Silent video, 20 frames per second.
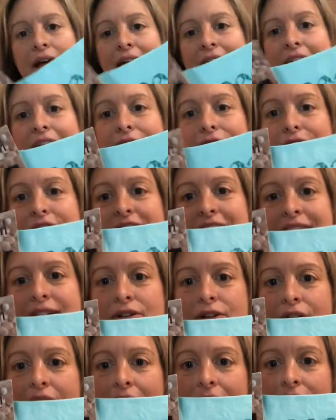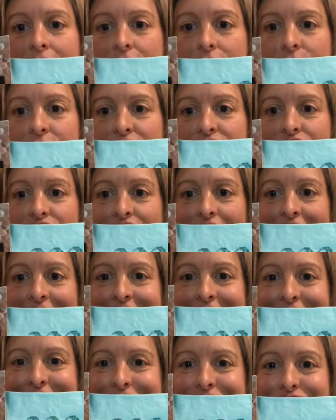Every single color was
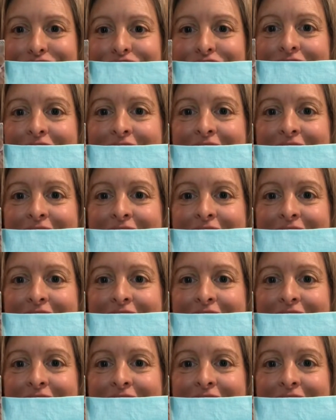changed.